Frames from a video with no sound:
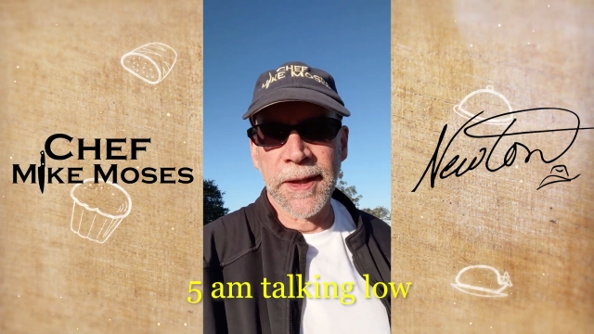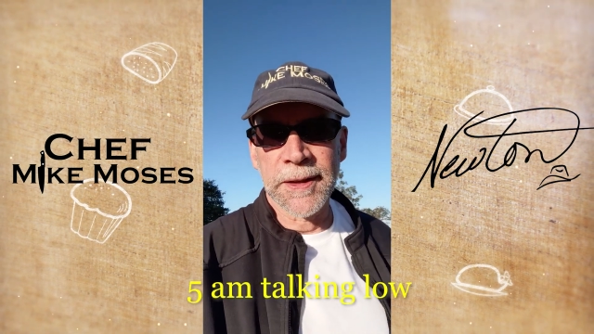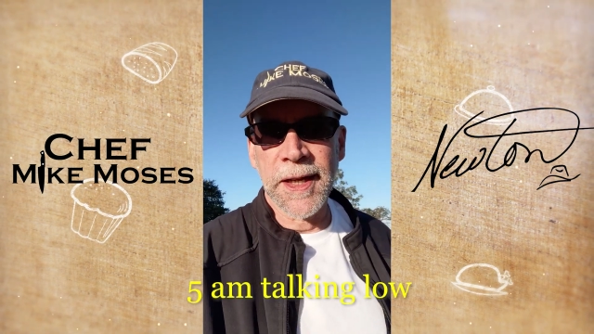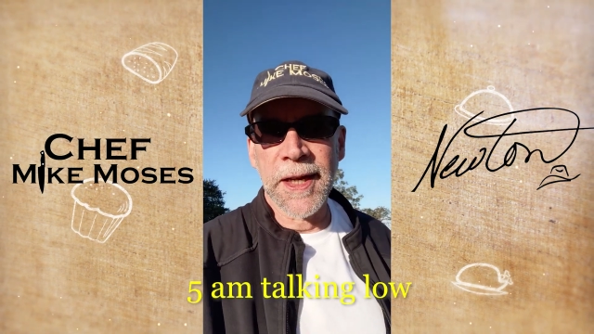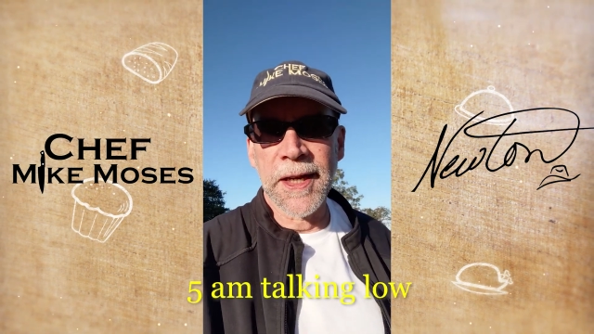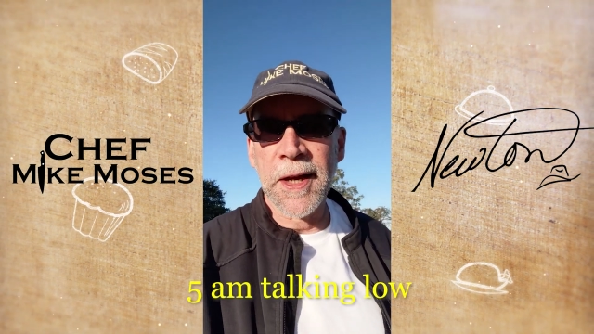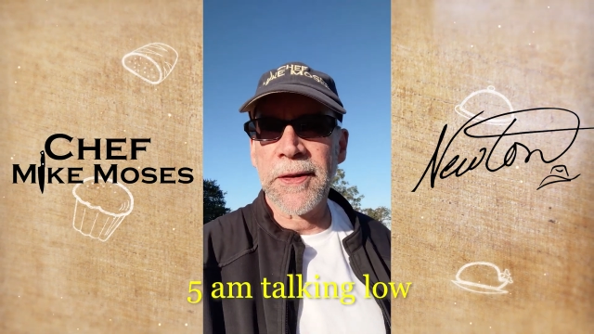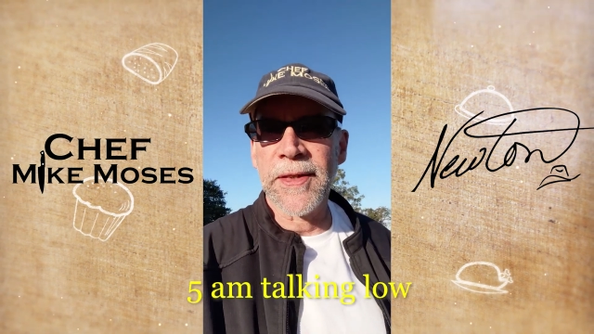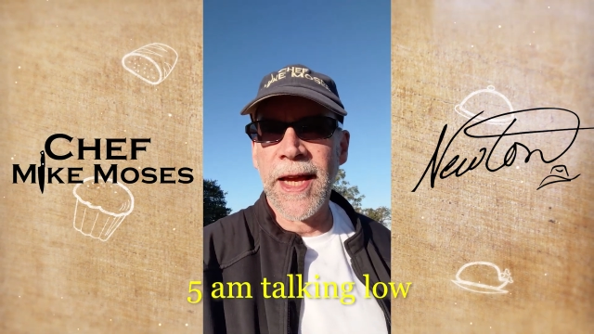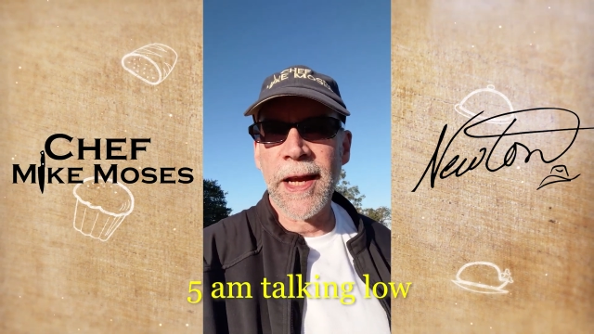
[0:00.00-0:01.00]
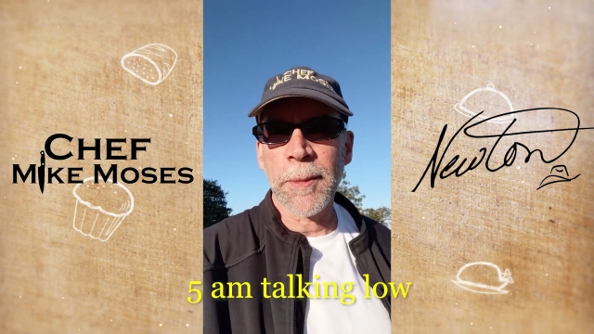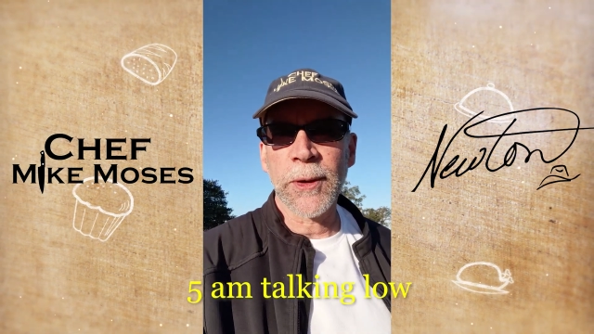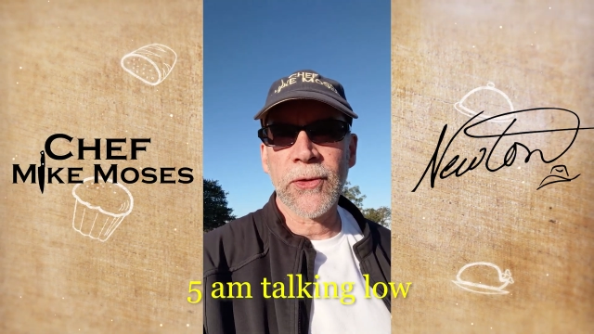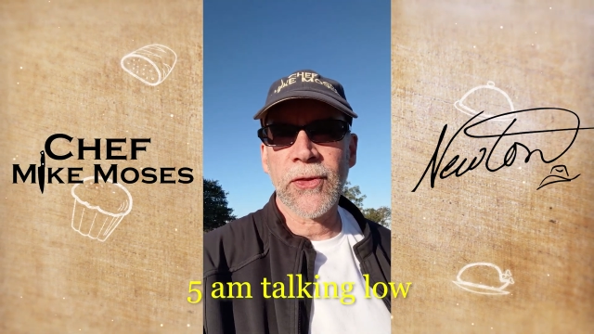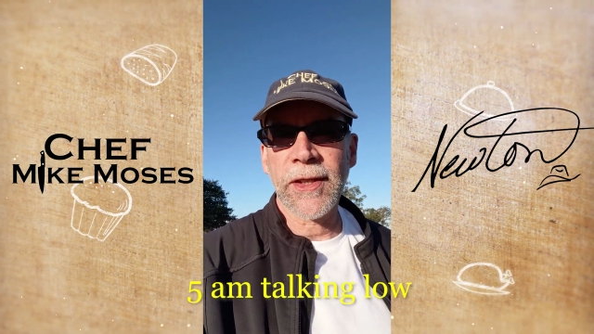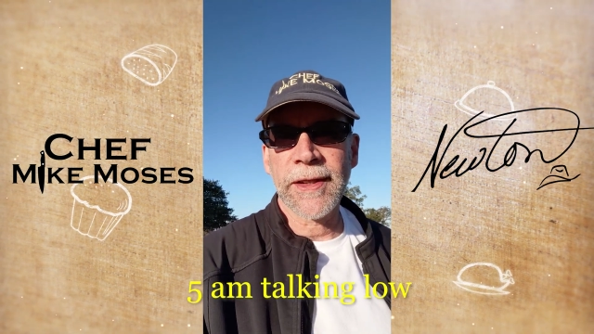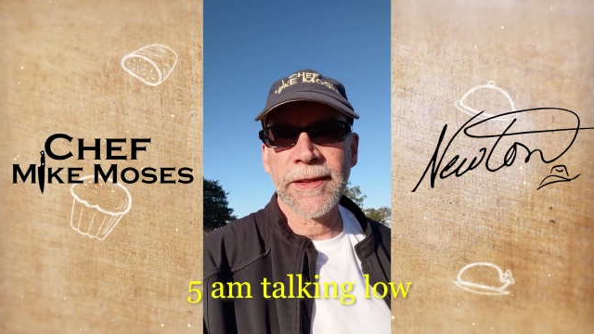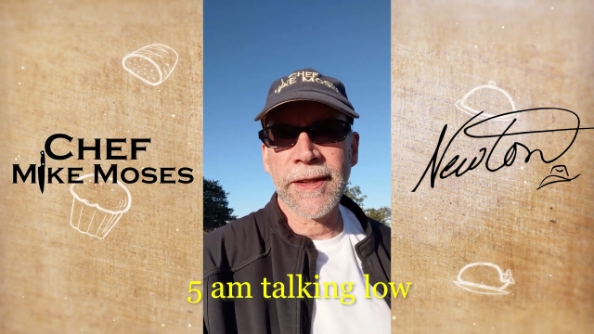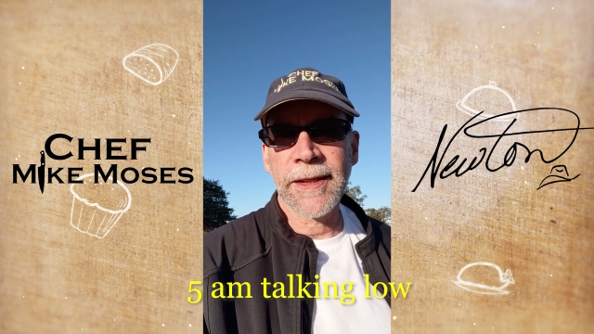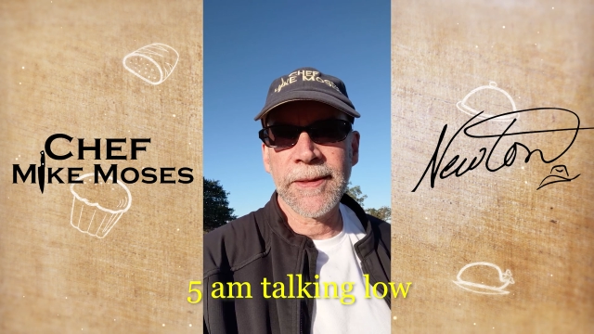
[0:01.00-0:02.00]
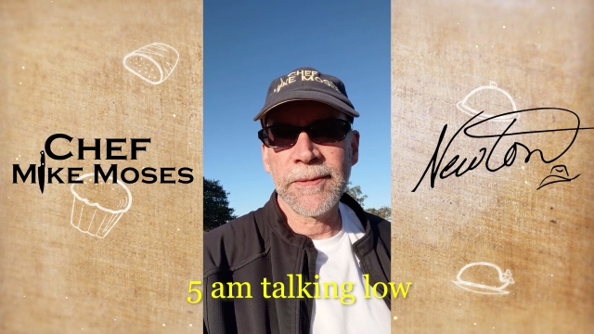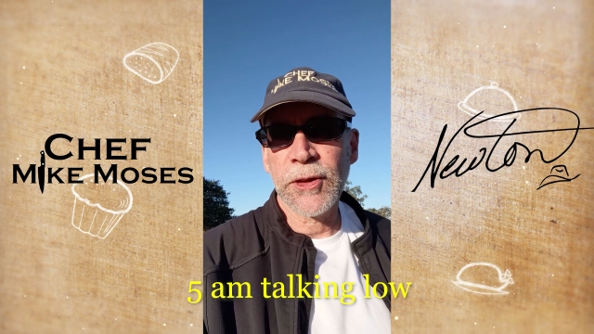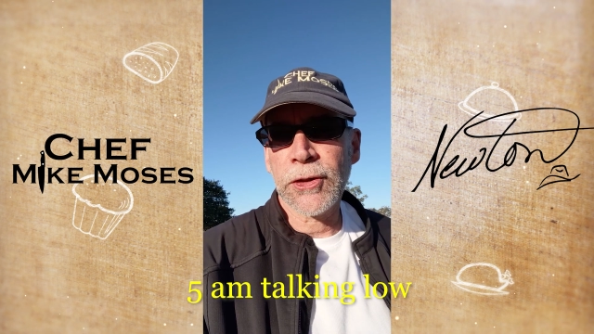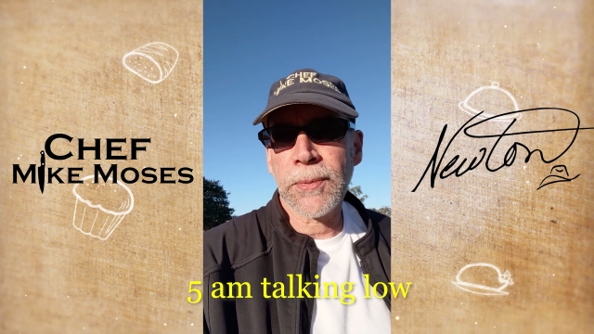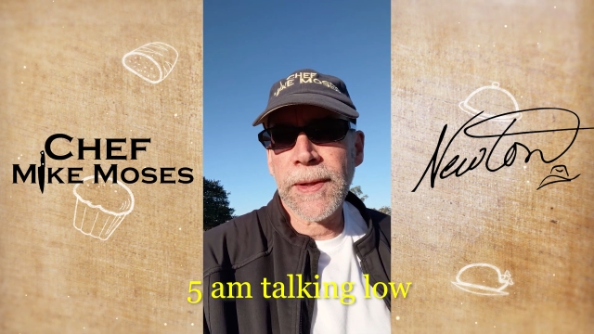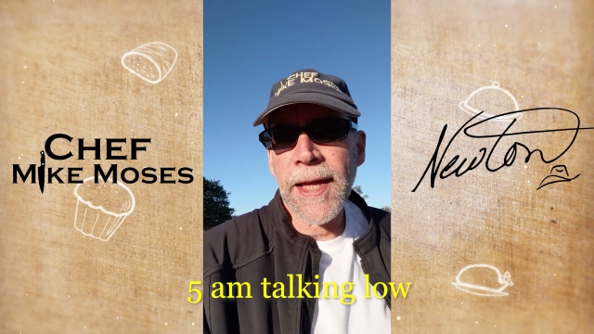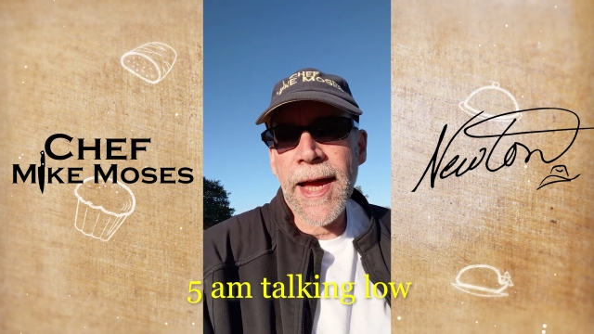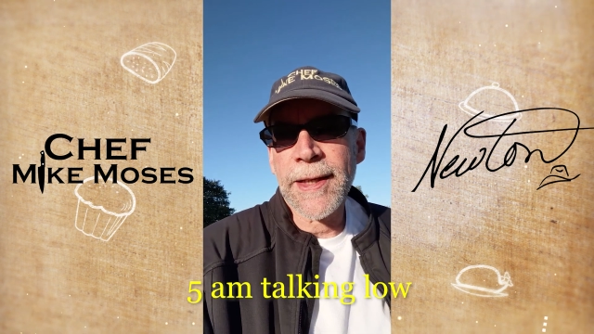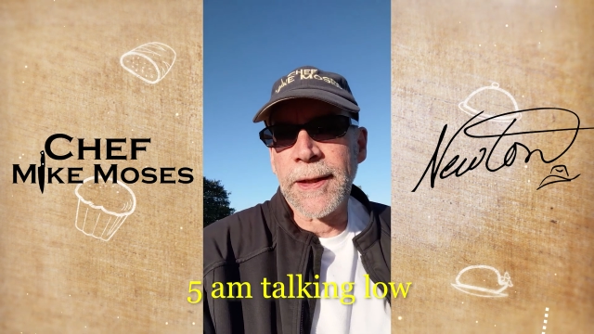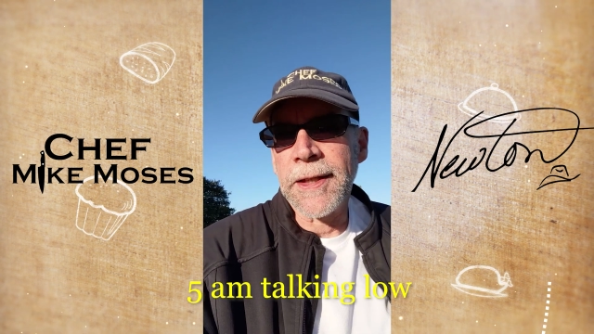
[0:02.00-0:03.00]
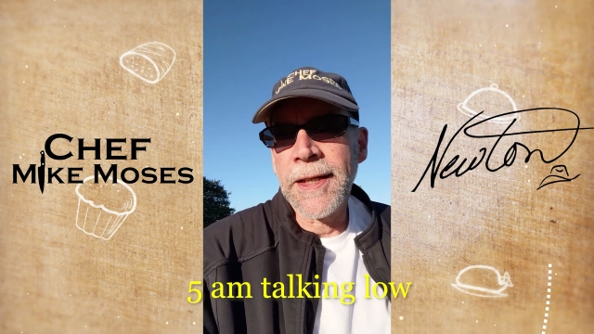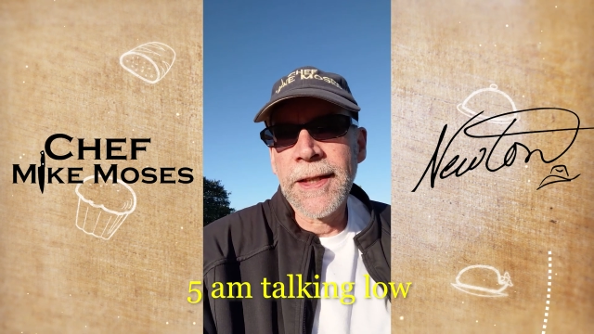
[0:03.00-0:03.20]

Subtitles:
and, taking care of the animals, and just relaxing.